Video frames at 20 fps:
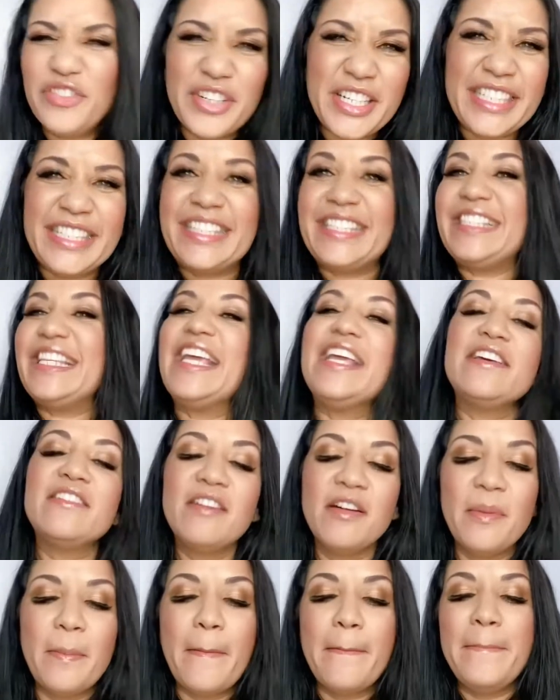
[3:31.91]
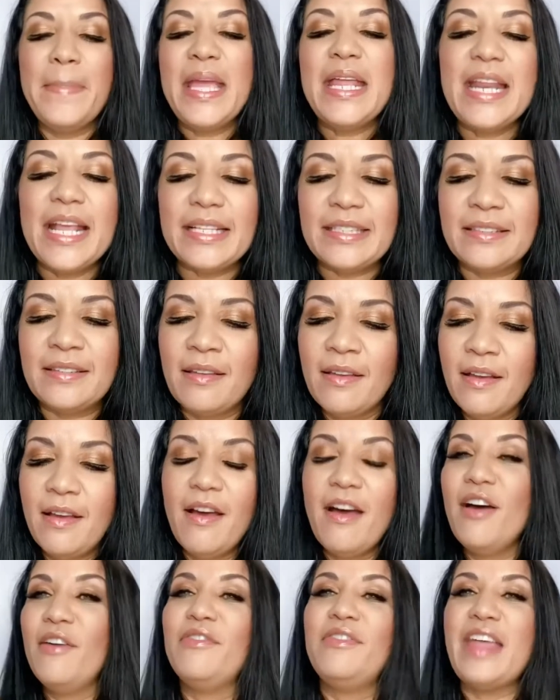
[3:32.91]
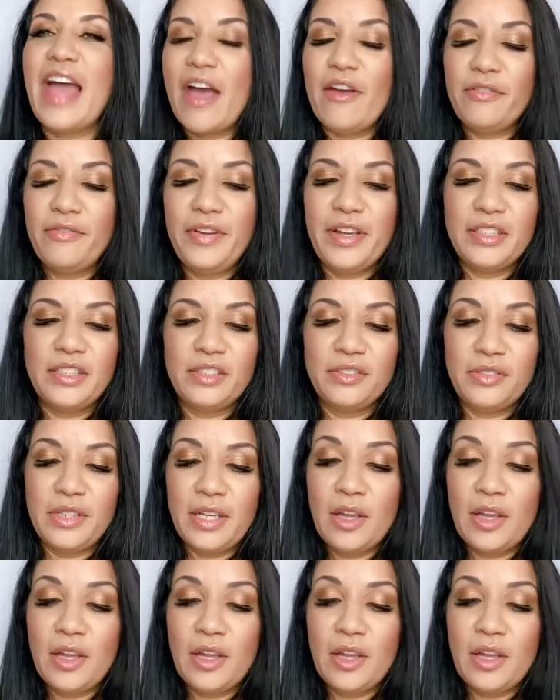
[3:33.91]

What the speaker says: single minute of that victory,